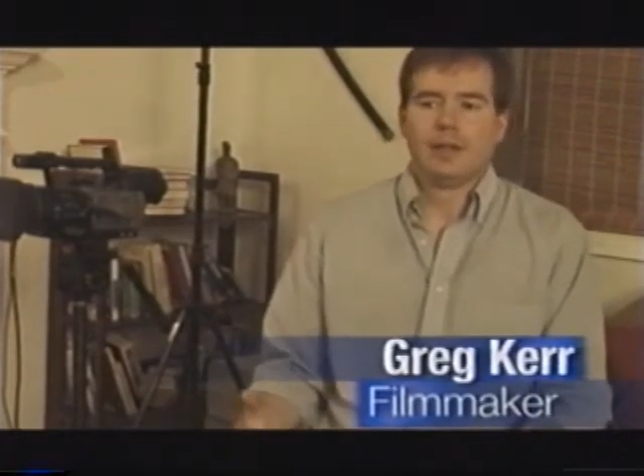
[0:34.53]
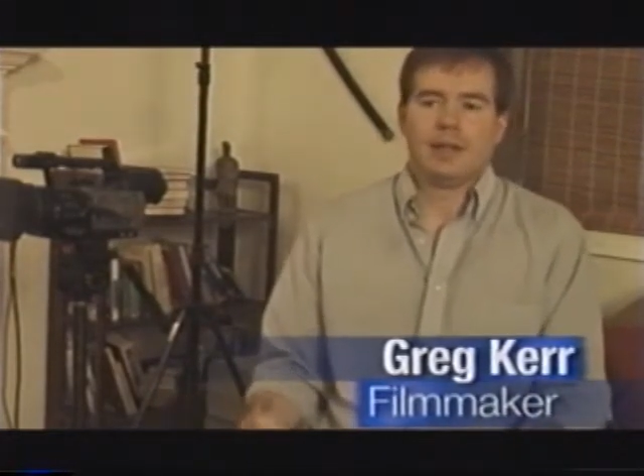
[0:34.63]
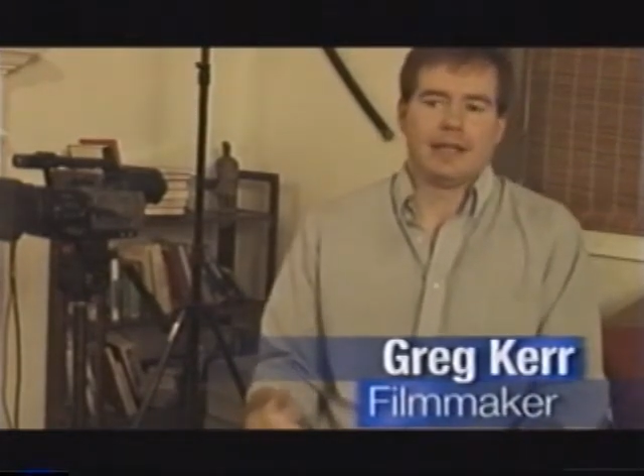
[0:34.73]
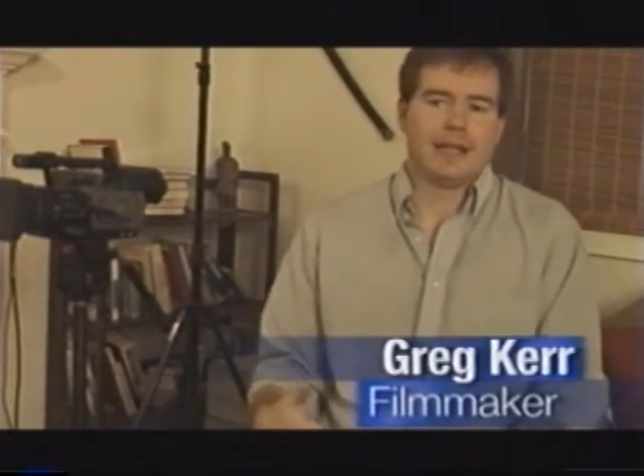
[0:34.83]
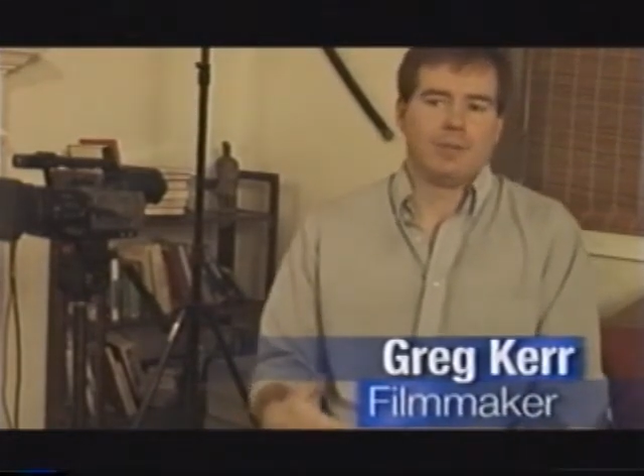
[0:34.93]

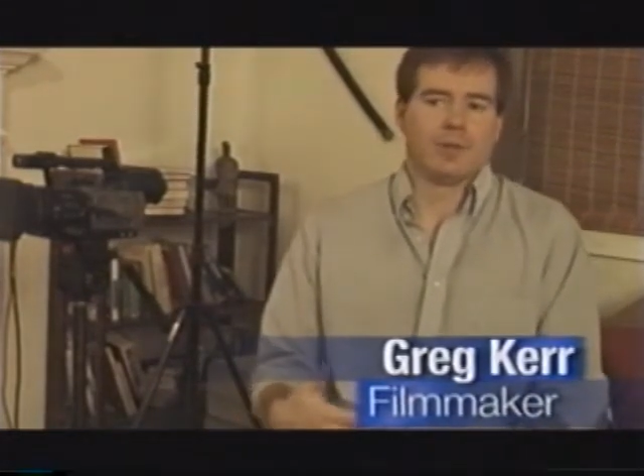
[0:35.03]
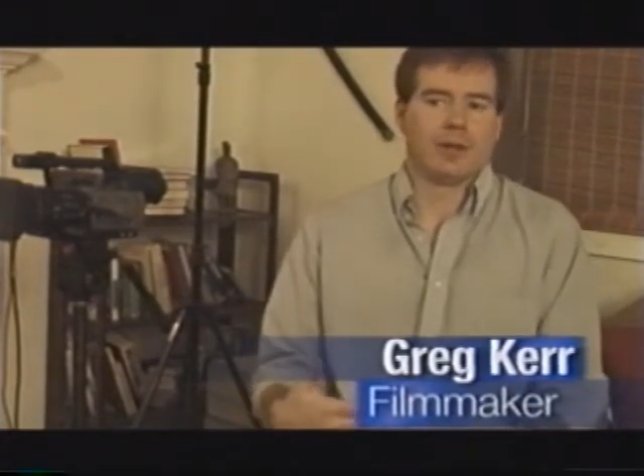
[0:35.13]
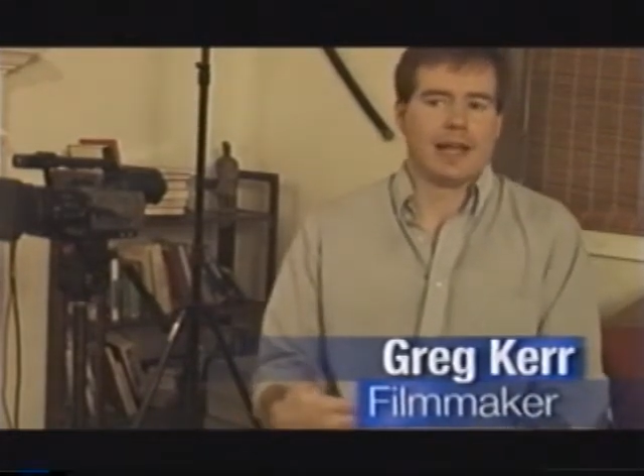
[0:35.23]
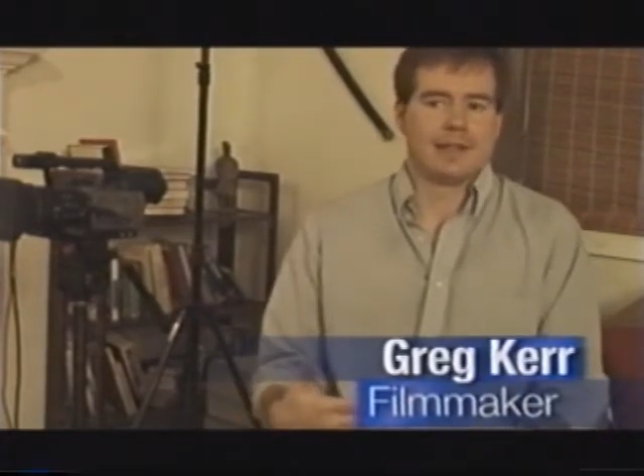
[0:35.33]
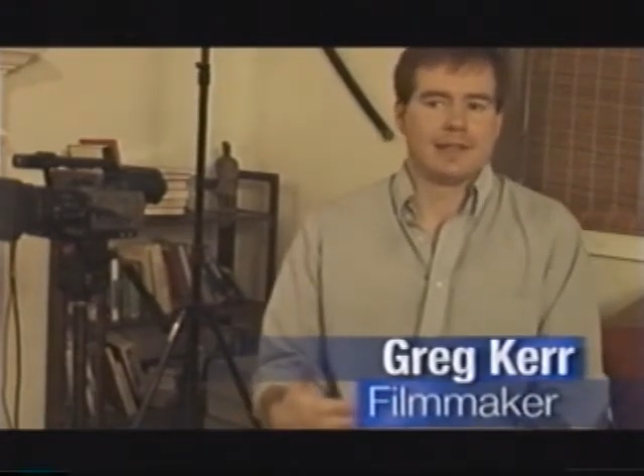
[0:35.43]
He
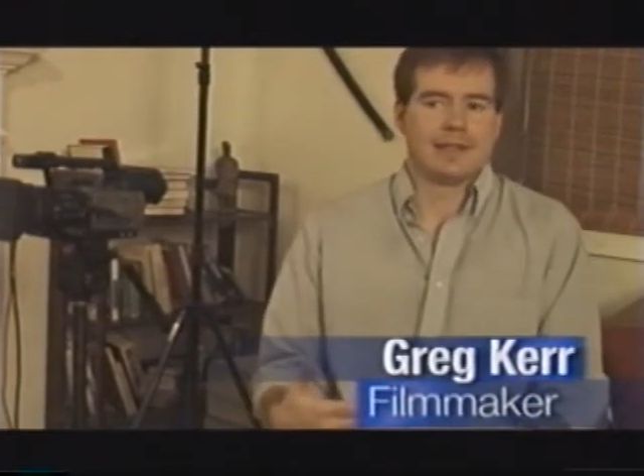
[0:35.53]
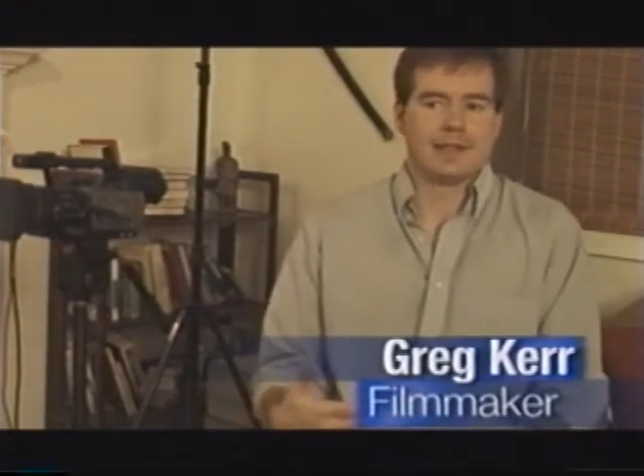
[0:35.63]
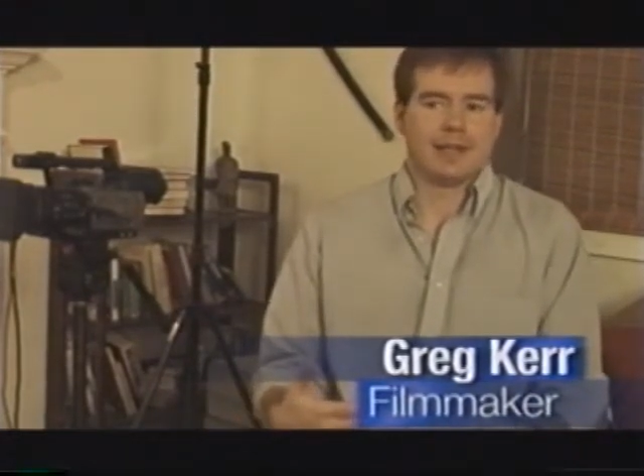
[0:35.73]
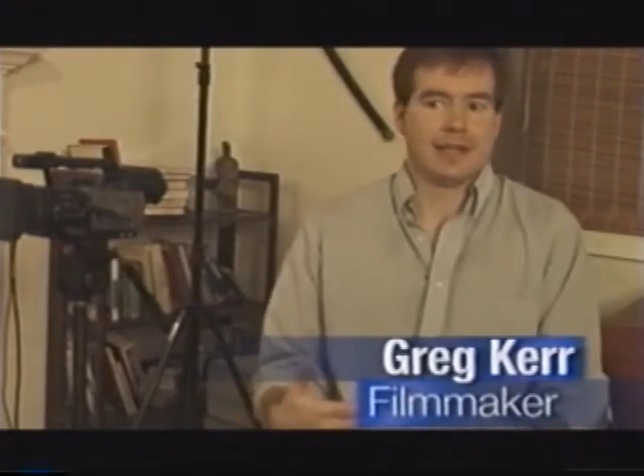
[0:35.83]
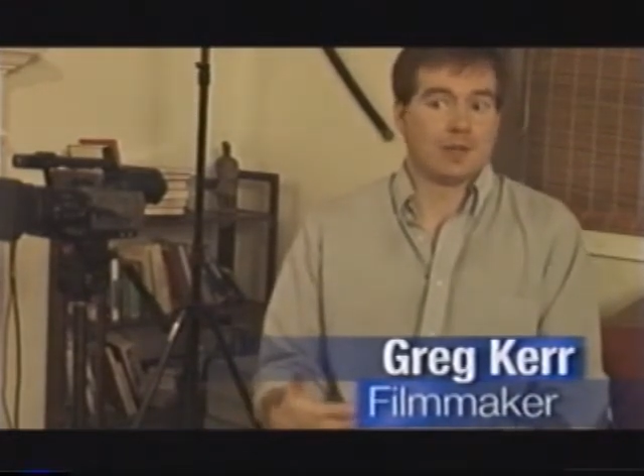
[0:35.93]

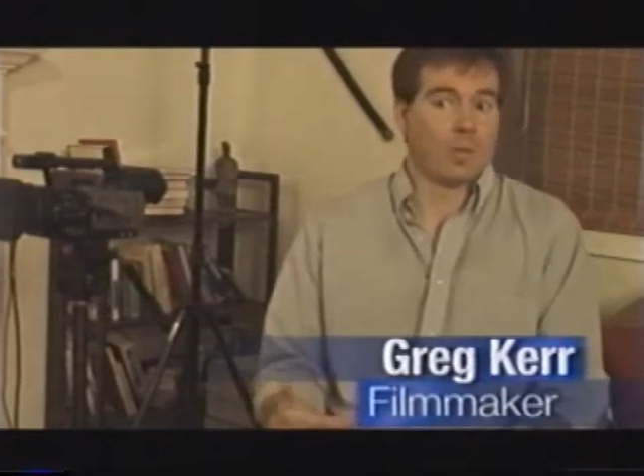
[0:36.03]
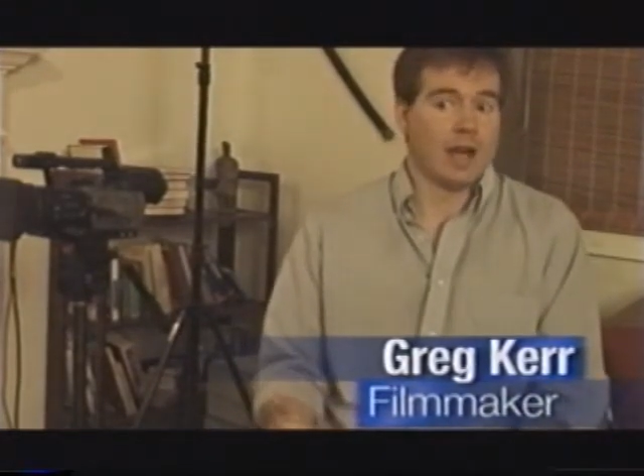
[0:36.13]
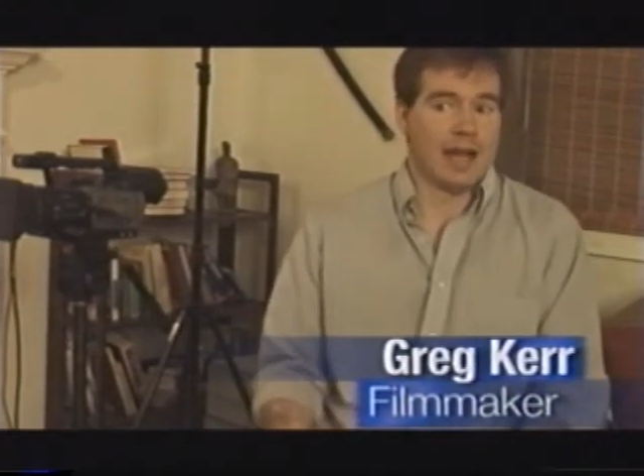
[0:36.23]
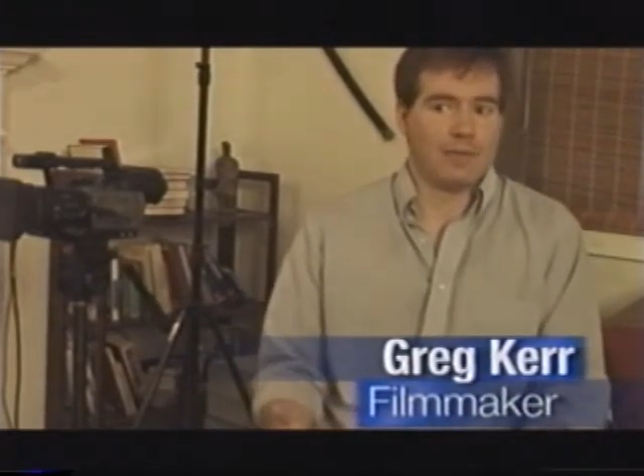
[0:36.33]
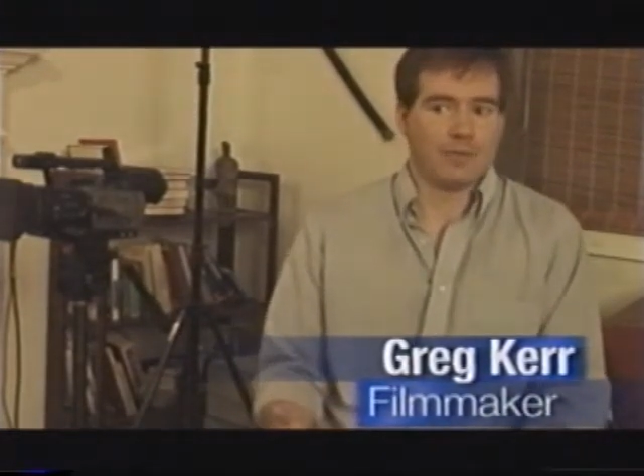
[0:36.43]
realizes he has a
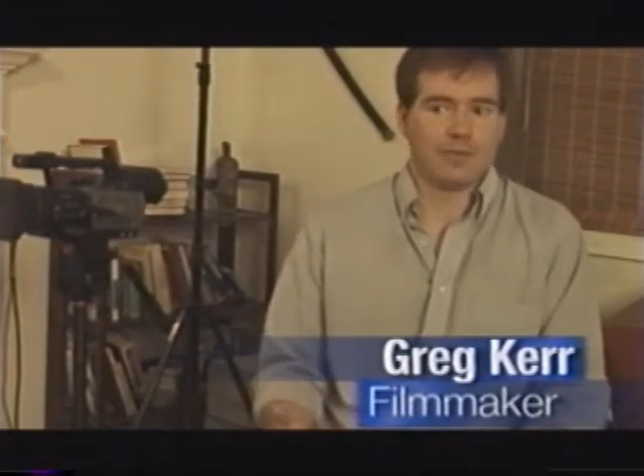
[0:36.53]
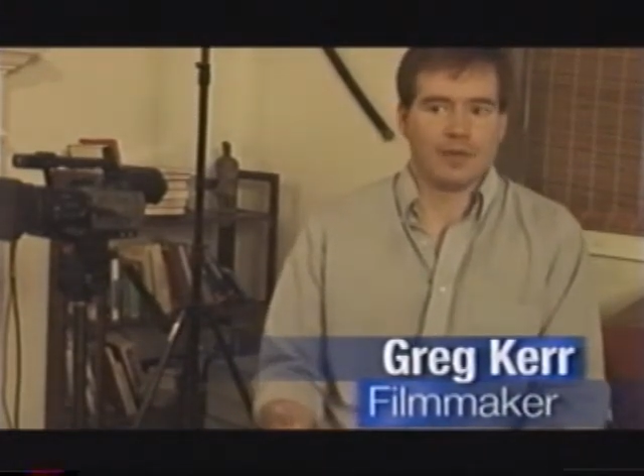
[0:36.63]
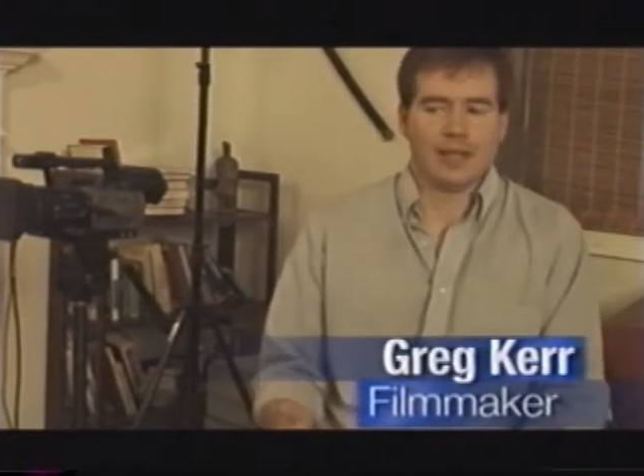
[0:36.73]
wife.